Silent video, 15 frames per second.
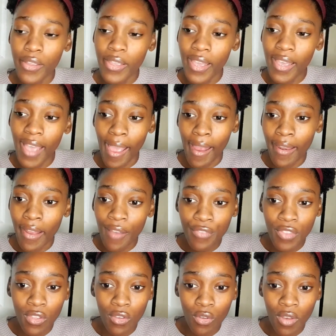Okay, I
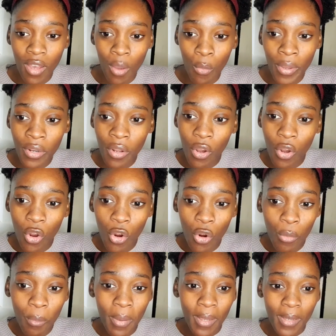left, I went
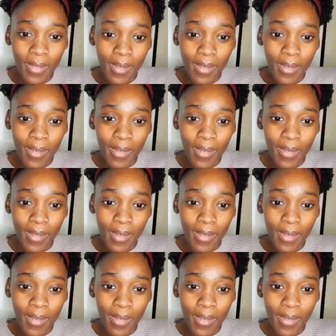home.